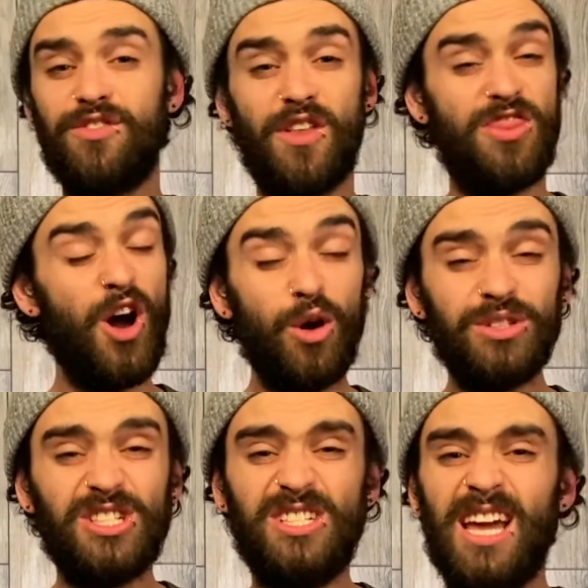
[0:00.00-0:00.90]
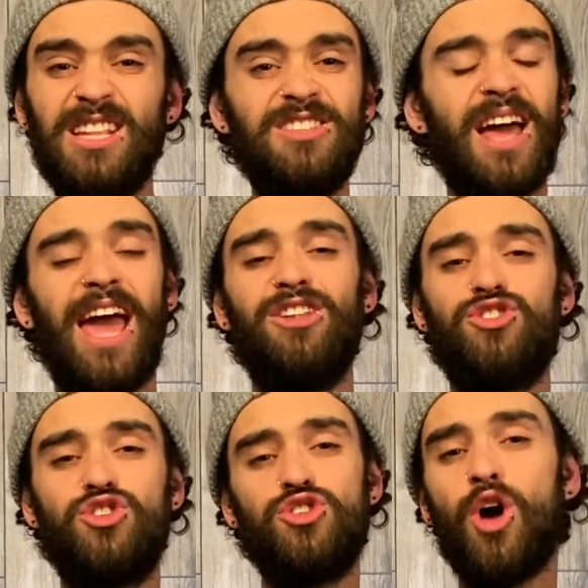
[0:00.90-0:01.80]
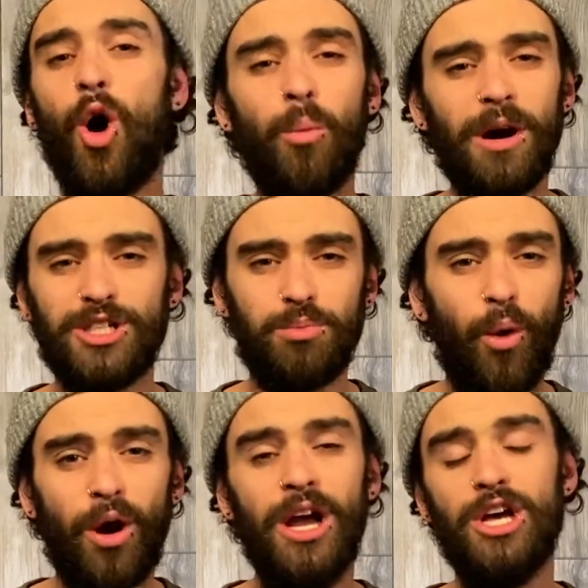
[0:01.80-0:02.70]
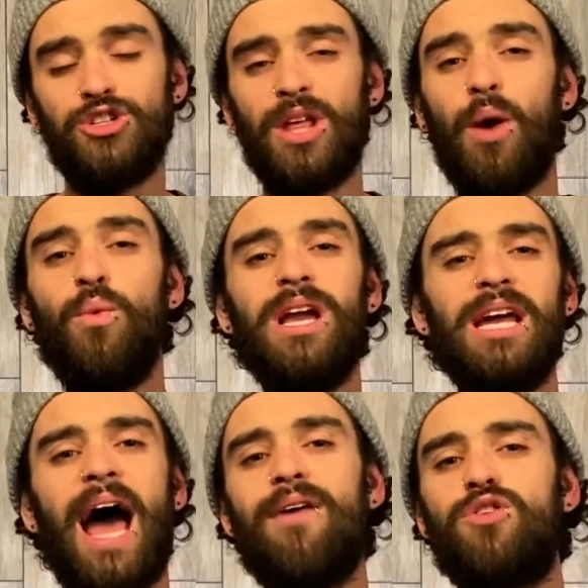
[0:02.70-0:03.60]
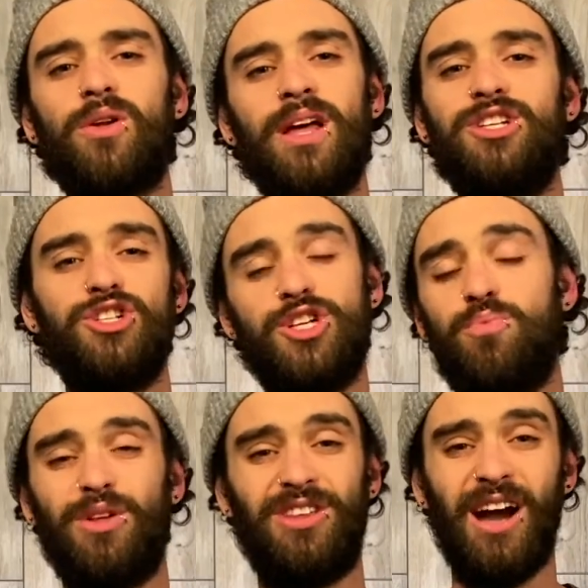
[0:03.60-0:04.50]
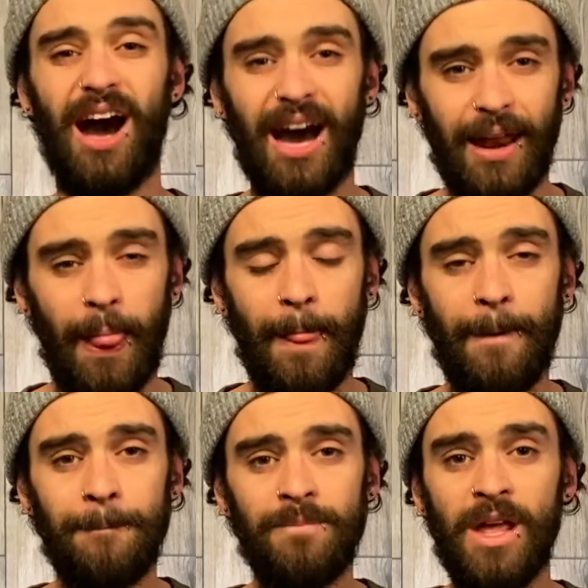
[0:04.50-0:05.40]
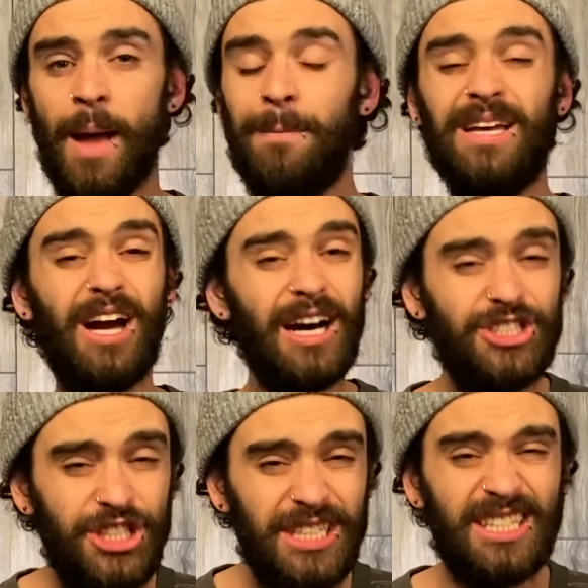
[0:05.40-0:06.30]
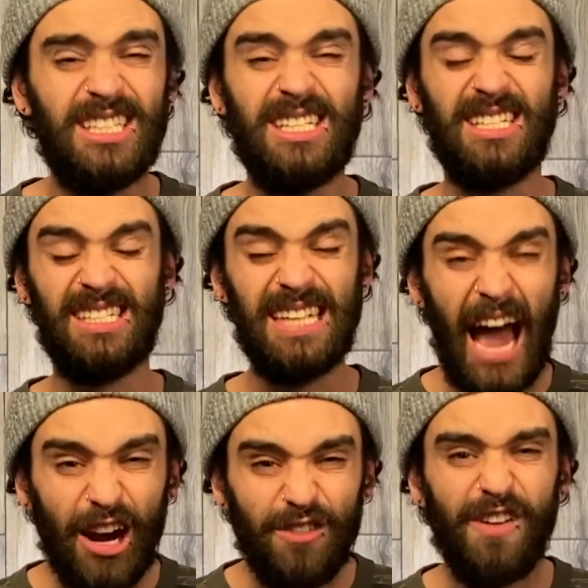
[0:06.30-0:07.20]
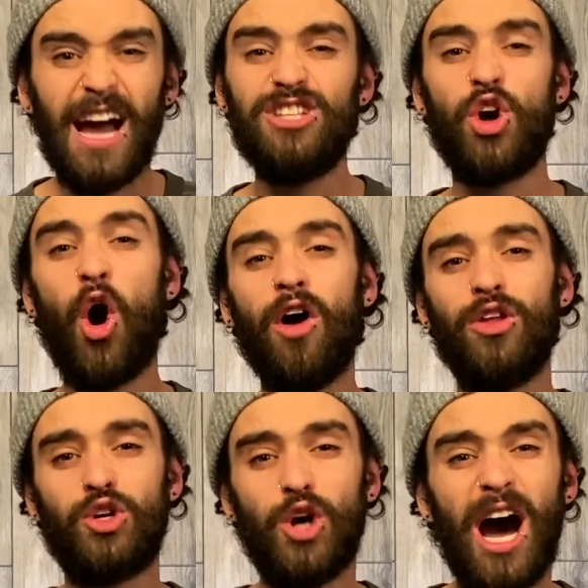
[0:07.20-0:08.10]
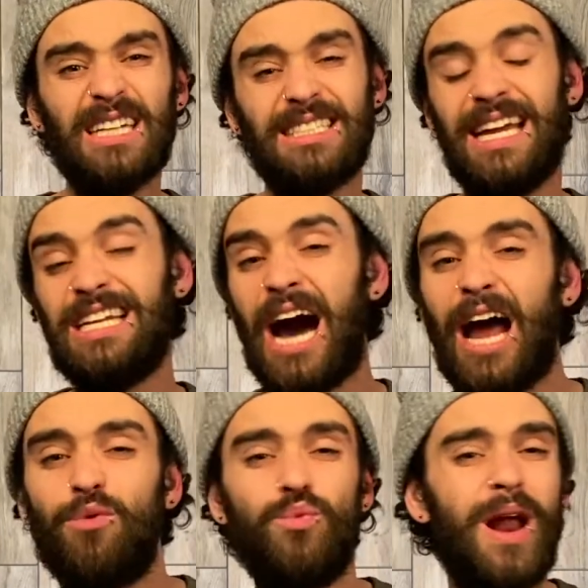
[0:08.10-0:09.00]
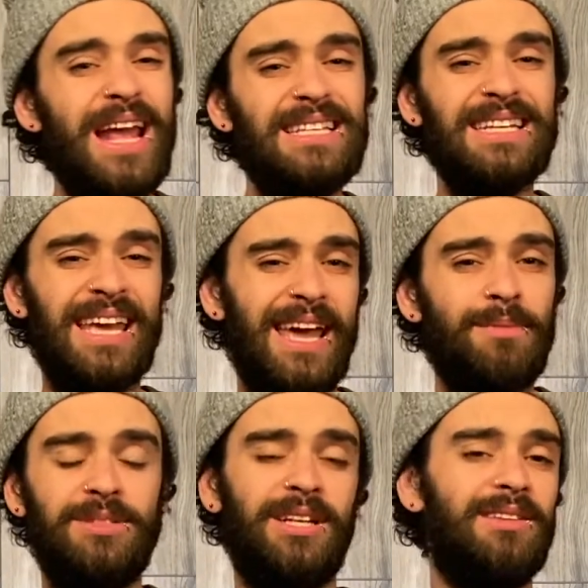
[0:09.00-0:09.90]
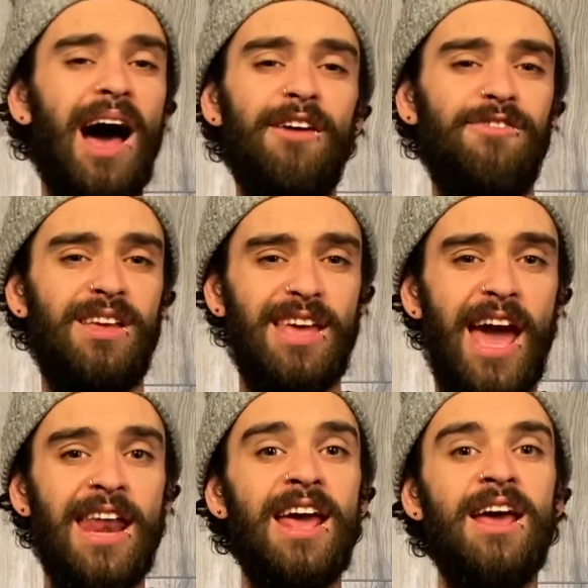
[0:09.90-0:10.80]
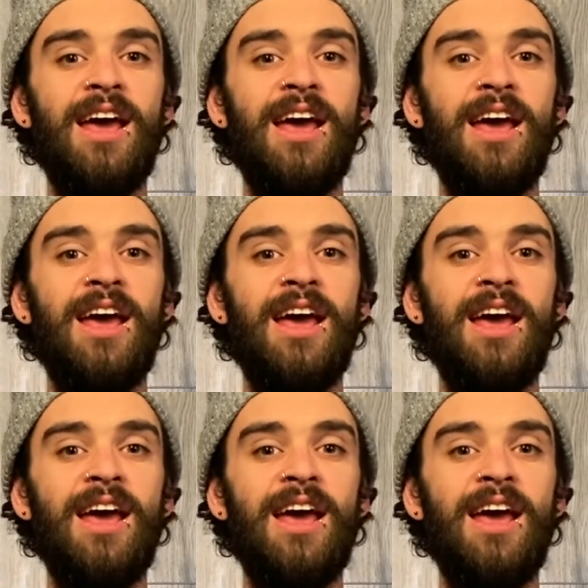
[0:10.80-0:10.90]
for those sins and so much more so that we could have a relationship with God. Because Jesus' sacrifice on the cross and God raising him to life again,